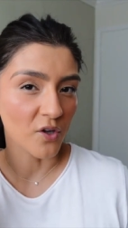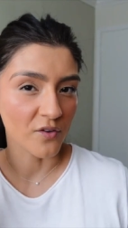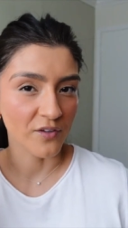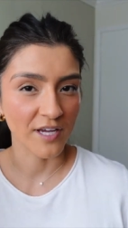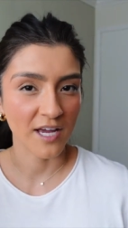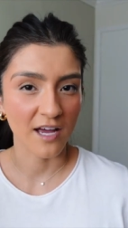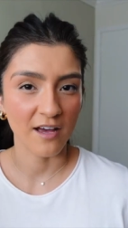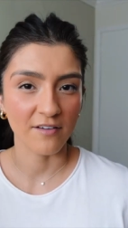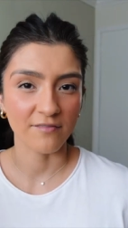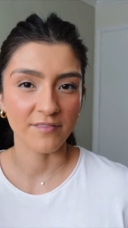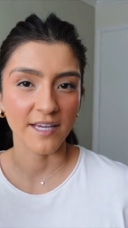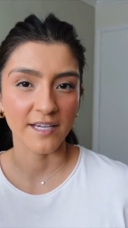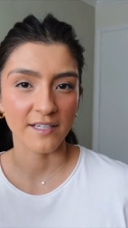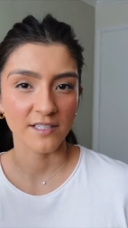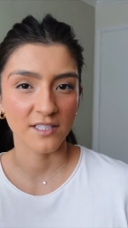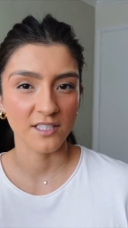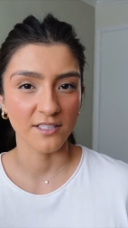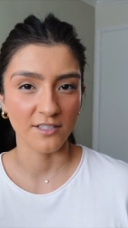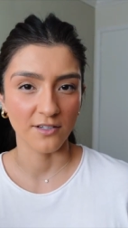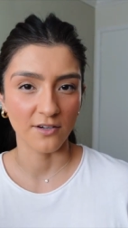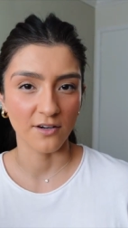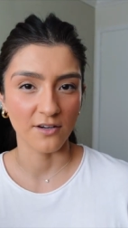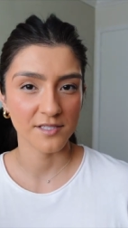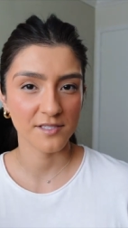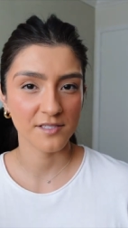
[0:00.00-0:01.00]
They have that
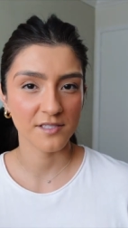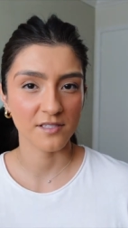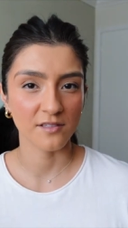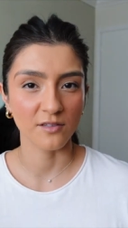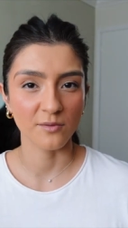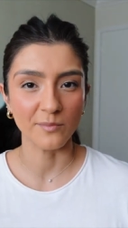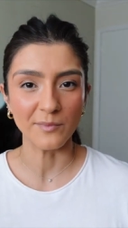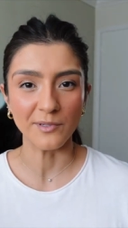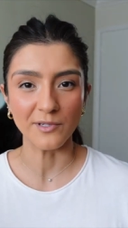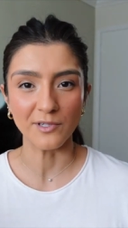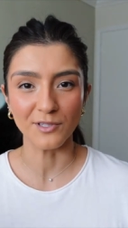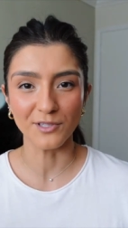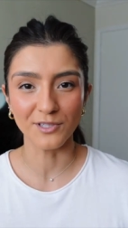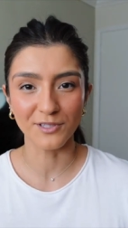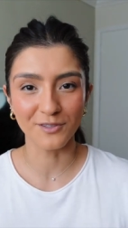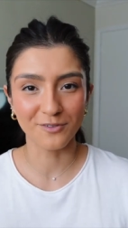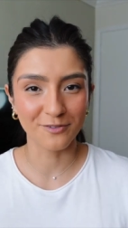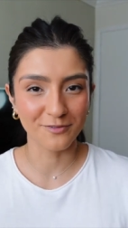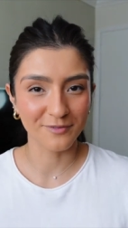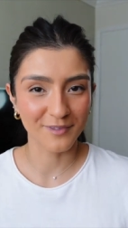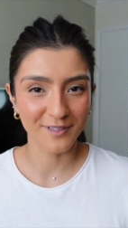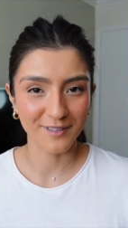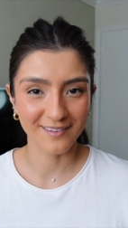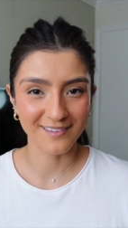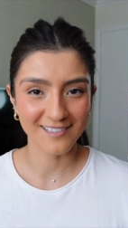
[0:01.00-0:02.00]
kiosk in the middle
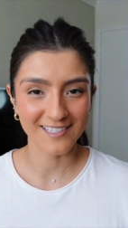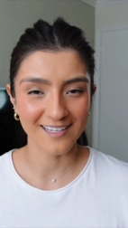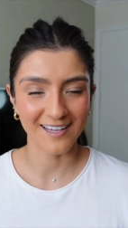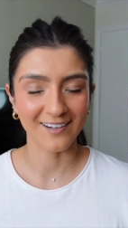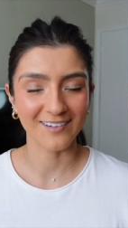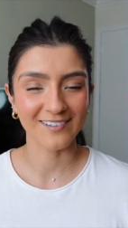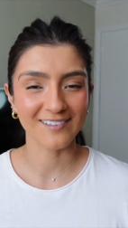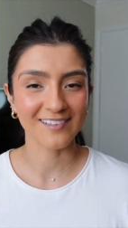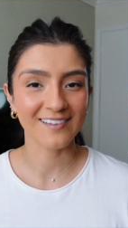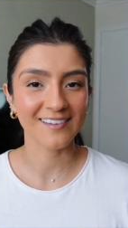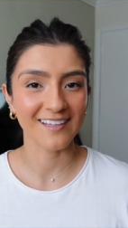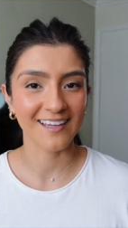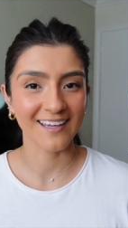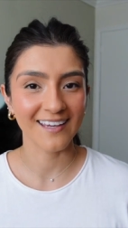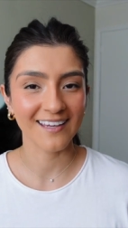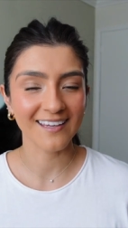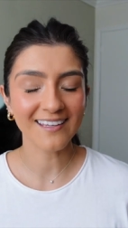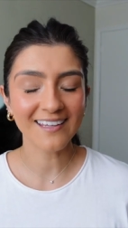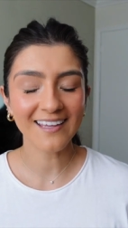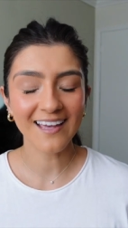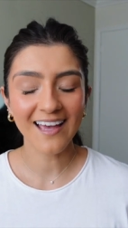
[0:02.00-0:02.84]
of the entire thing.